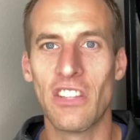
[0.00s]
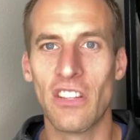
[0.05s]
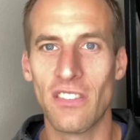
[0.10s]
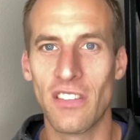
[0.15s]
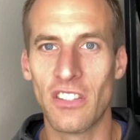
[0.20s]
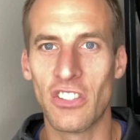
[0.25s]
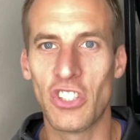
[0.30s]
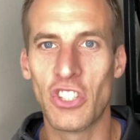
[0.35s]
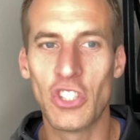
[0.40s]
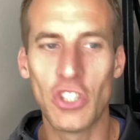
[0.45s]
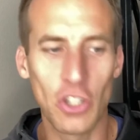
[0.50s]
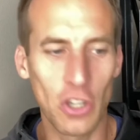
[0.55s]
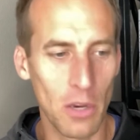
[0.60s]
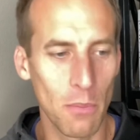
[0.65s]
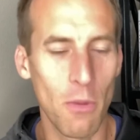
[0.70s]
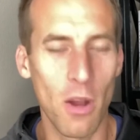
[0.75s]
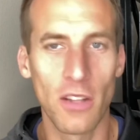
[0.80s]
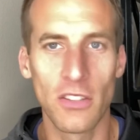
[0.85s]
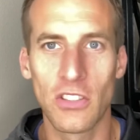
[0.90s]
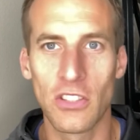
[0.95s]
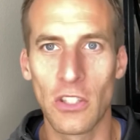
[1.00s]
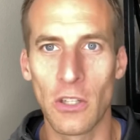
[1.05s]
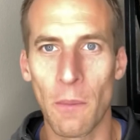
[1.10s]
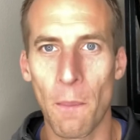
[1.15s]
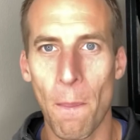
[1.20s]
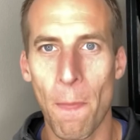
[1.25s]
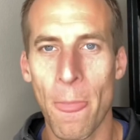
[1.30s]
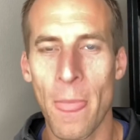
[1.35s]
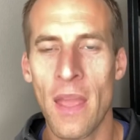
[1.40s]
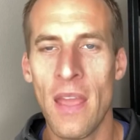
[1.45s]
the sugar monster
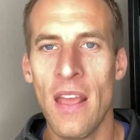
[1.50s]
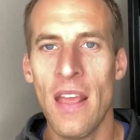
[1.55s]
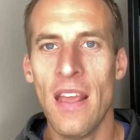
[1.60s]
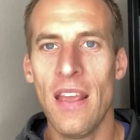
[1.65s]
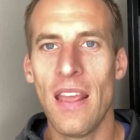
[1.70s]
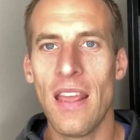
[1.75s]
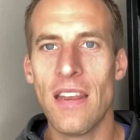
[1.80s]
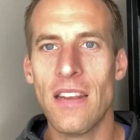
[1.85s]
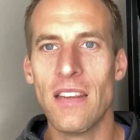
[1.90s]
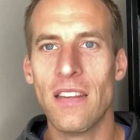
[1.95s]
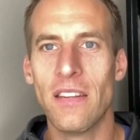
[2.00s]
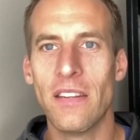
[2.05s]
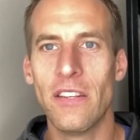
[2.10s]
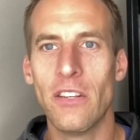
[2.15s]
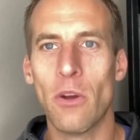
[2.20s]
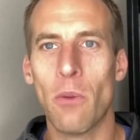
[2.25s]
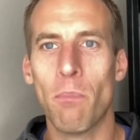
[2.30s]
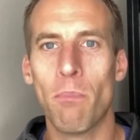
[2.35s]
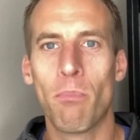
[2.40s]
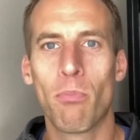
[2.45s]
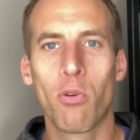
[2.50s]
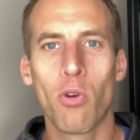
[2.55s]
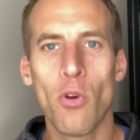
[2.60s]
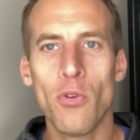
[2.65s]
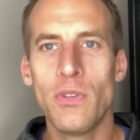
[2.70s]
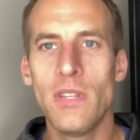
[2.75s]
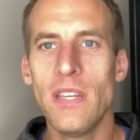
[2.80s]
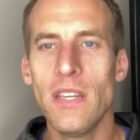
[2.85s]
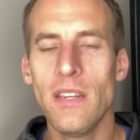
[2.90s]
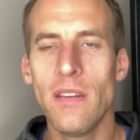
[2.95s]
in you know
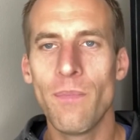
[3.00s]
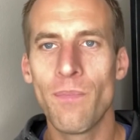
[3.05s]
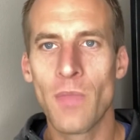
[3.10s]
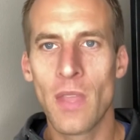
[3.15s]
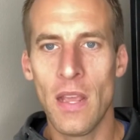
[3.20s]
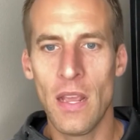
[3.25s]
protein.